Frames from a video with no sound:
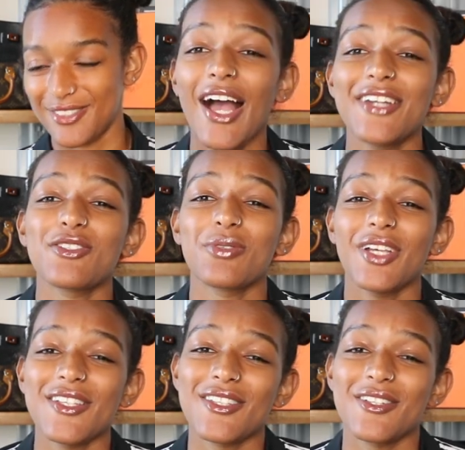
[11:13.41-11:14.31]
I just
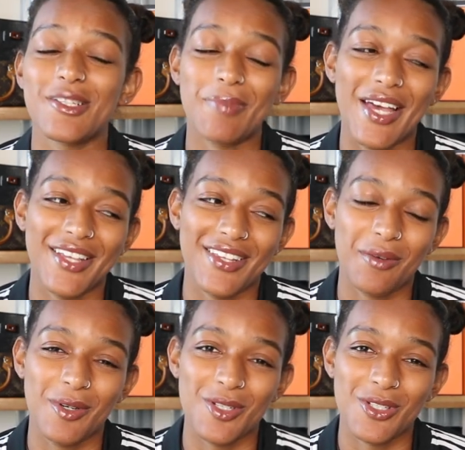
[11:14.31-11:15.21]
realized that there's a bag that I
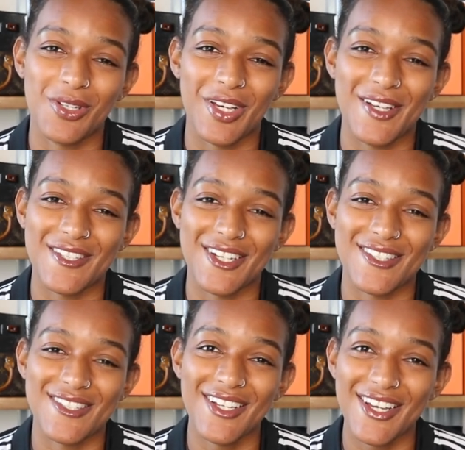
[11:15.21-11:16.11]
wanted to show you guys that
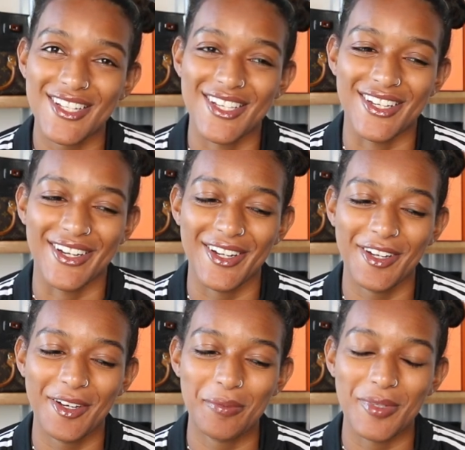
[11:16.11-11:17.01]
is not
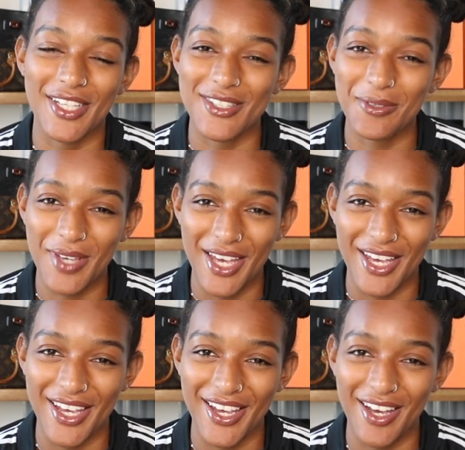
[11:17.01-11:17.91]
here, but that's
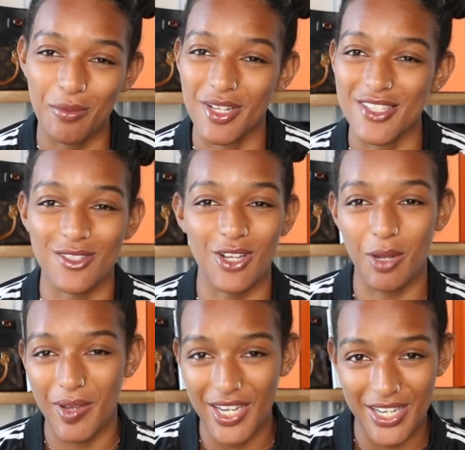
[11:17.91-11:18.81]
okay. I'm gonna still talk
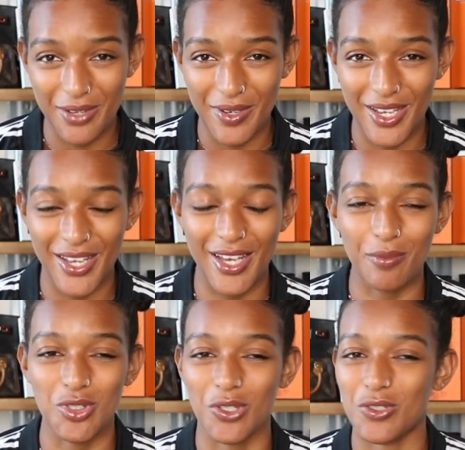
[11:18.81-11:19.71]
about it anyway.
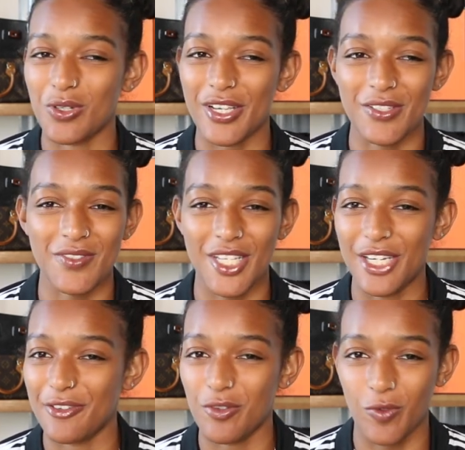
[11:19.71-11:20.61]
I'm sure that you guys have seen
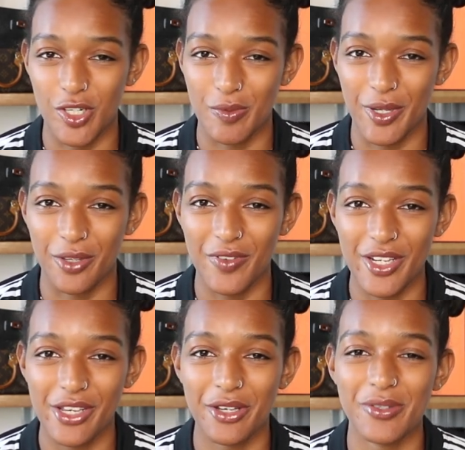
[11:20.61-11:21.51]
it if you've watched my other
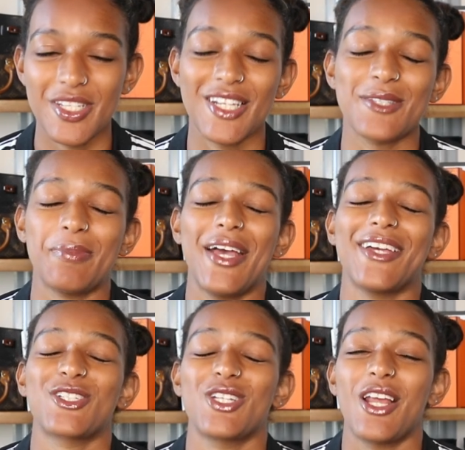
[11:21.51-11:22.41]
videos. It is
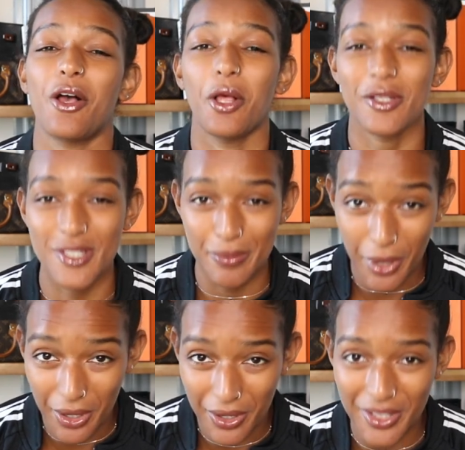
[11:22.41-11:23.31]
my Chanel
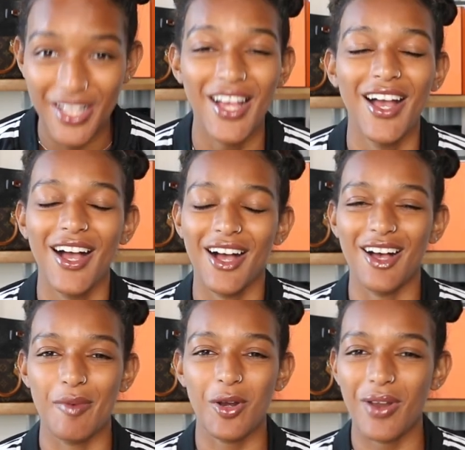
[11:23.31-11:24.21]
small.
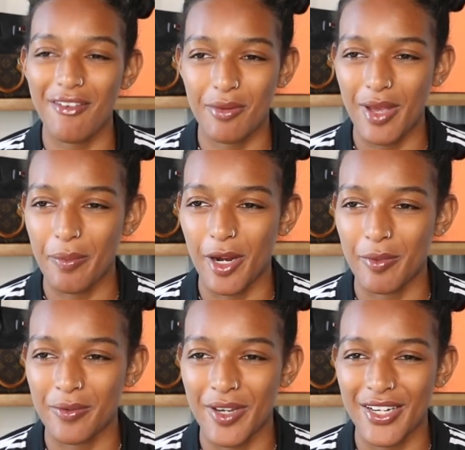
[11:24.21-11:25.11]
I don't have it in my
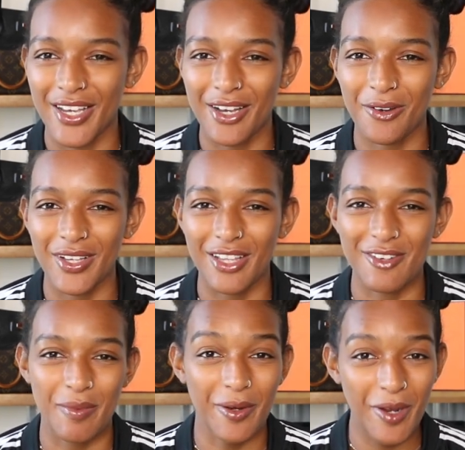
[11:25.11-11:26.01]
apartment right now. I
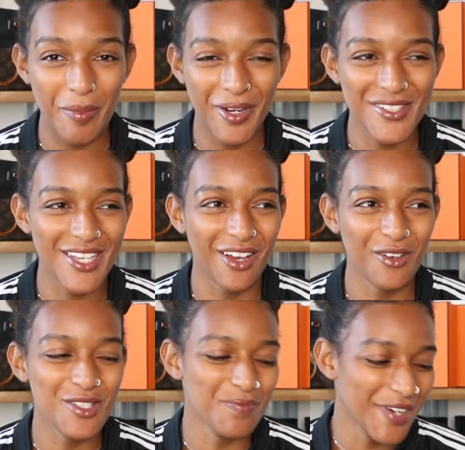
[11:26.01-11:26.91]
left it at my grandparents'
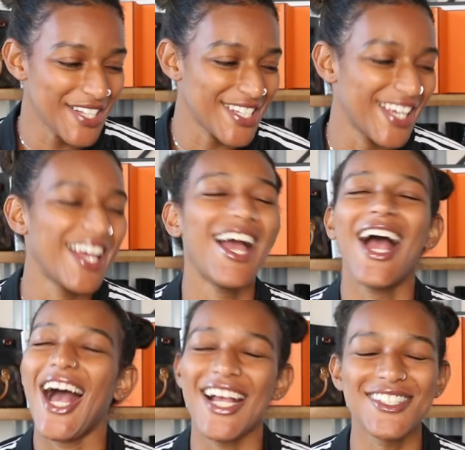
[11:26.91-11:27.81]
house, but
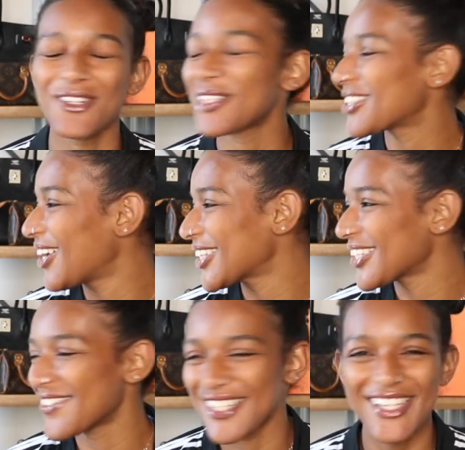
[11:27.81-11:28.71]
I totally thought
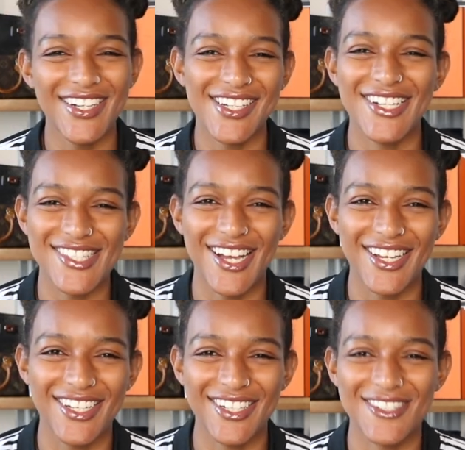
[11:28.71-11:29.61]
that it was here, and it's
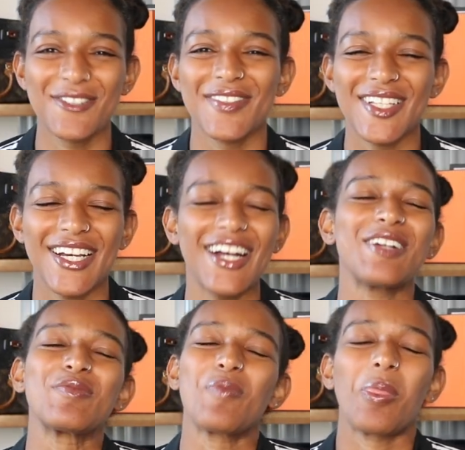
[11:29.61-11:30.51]
not here, it's over
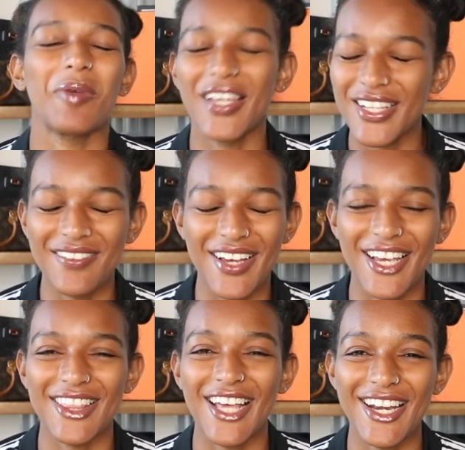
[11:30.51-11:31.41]
there. But
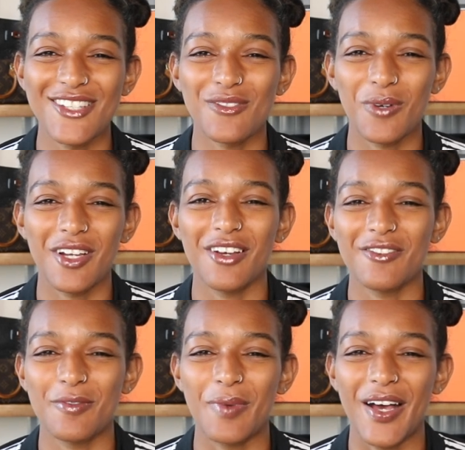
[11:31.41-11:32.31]
anyway, that is one
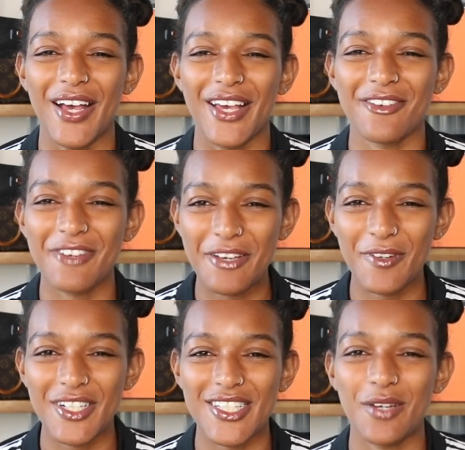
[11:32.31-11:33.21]
of my
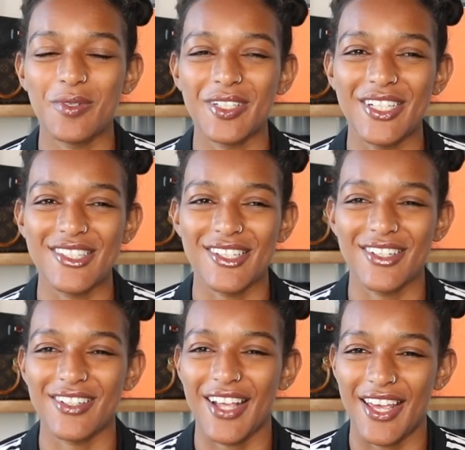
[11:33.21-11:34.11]
favorites. I will
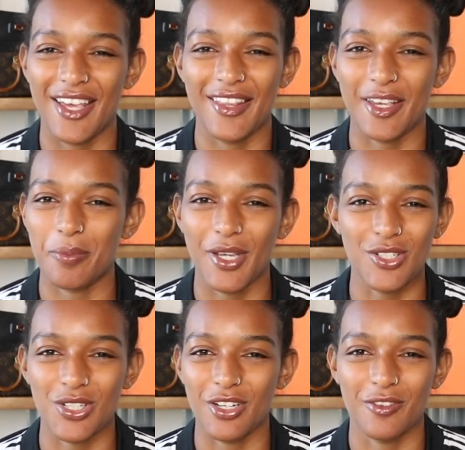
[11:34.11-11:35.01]
insert a like
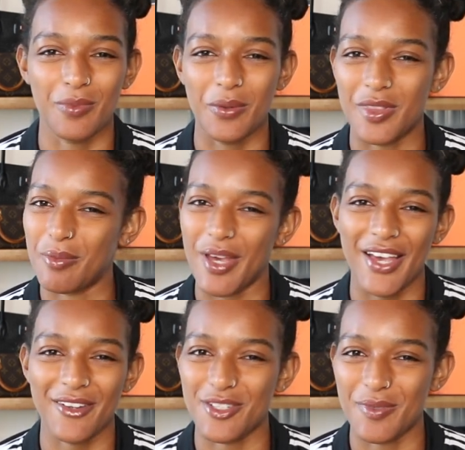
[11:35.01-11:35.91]
picture of me with the
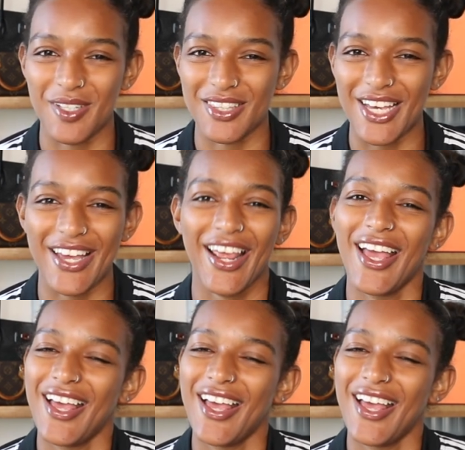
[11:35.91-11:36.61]
bag or something like that.